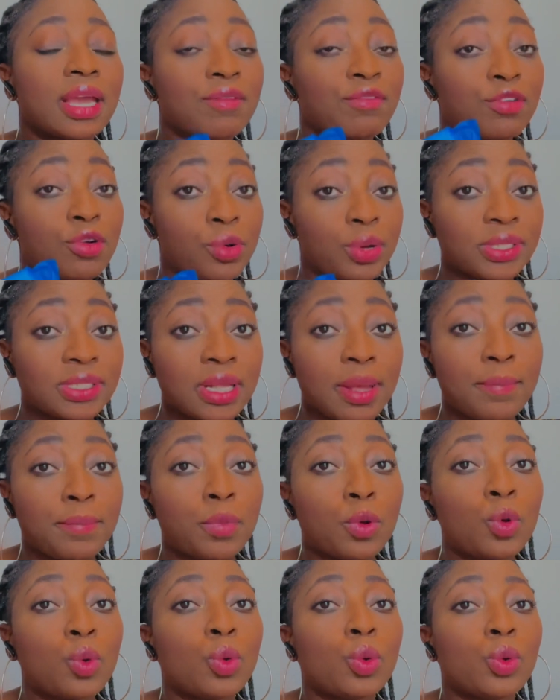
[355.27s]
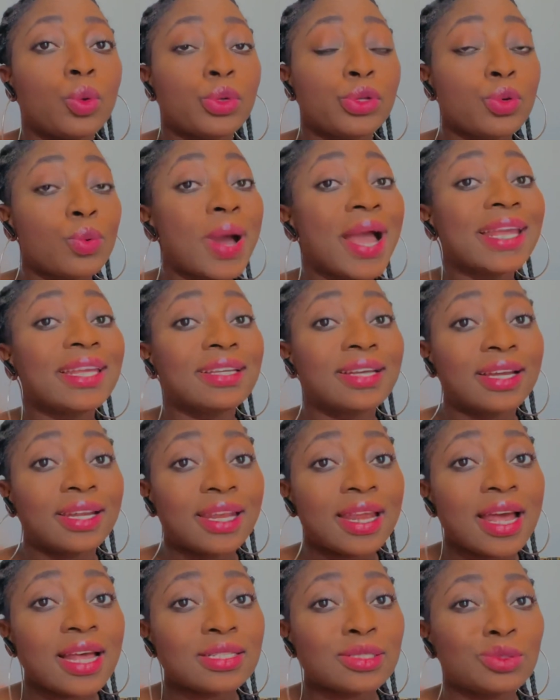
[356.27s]
for example, you are in
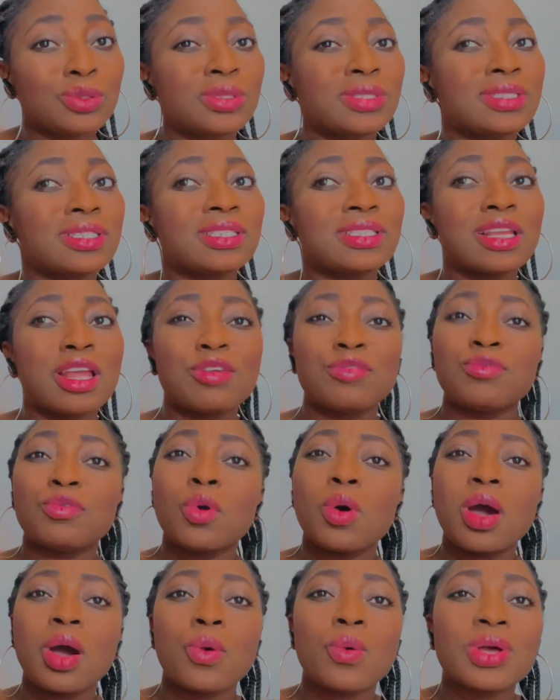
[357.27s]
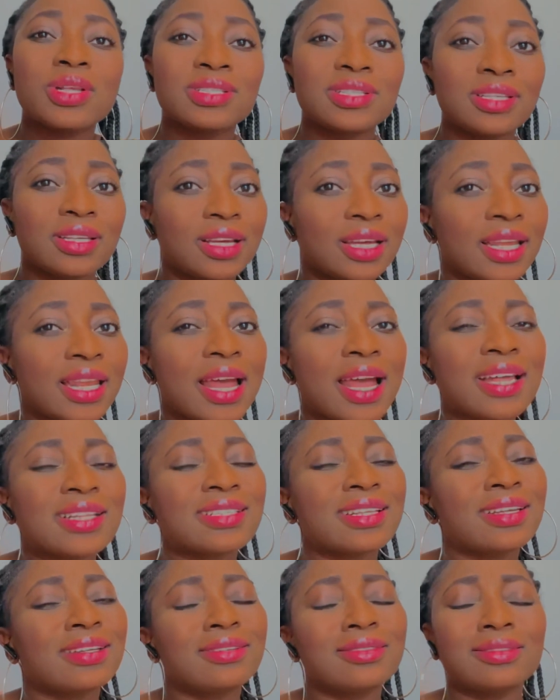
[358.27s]
class, you sit like 4 hours in class,
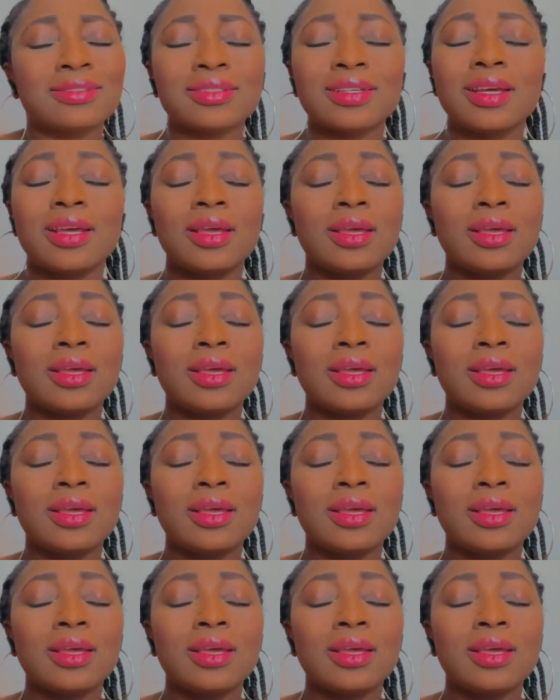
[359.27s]
and